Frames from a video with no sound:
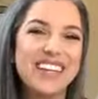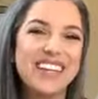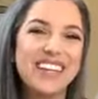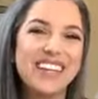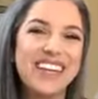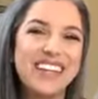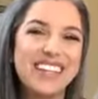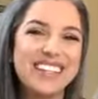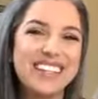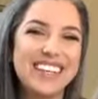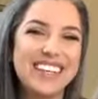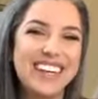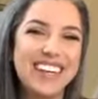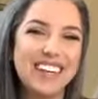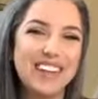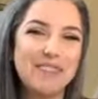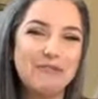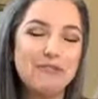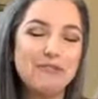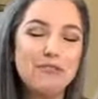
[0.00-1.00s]
it's a
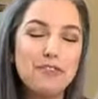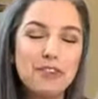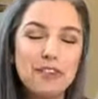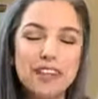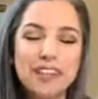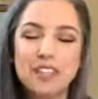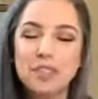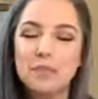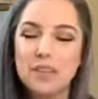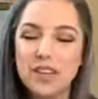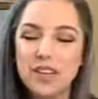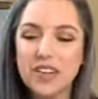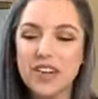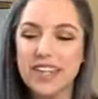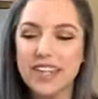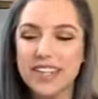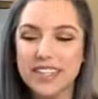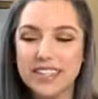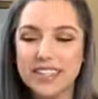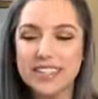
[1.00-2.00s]
full
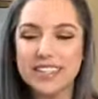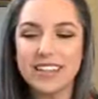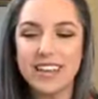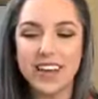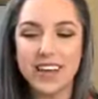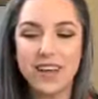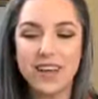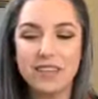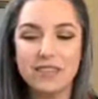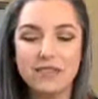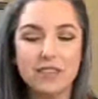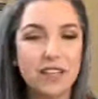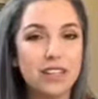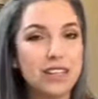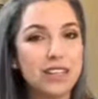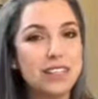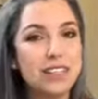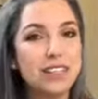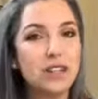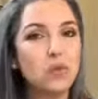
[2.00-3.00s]
experience of
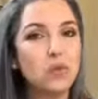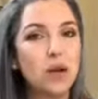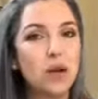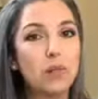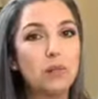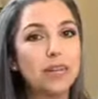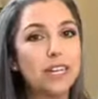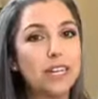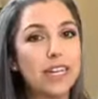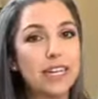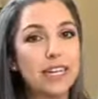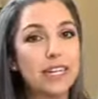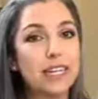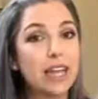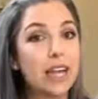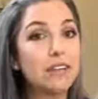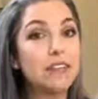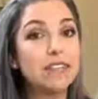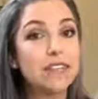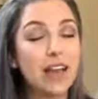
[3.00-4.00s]
holistic well-being
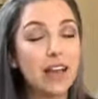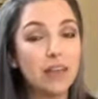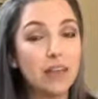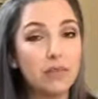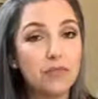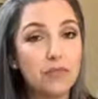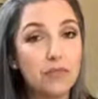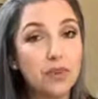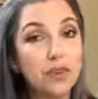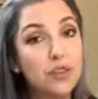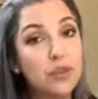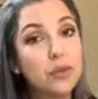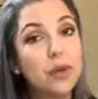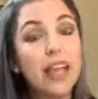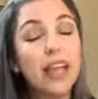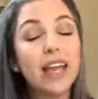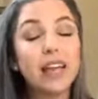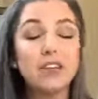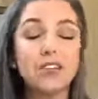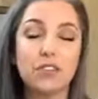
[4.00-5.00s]
lifestyle for you
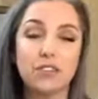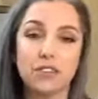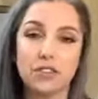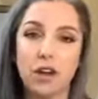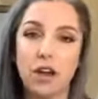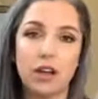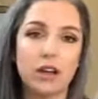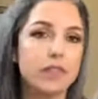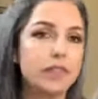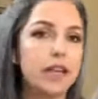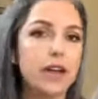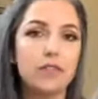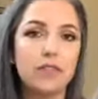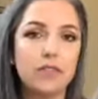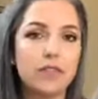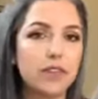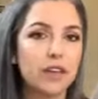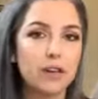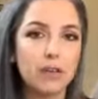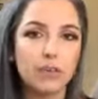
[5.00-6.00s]
and your dog, because
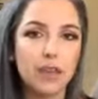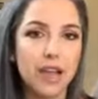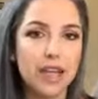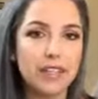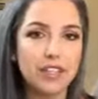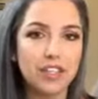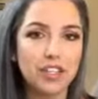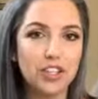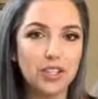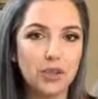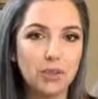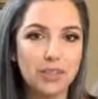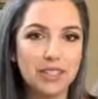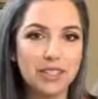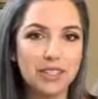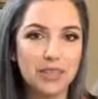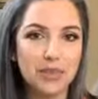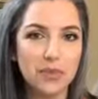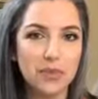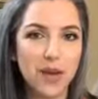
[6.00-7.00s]
everything applies to
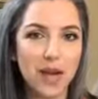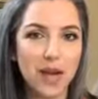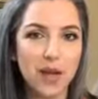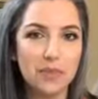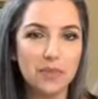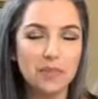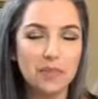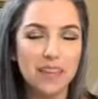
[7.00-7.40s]
humans as well.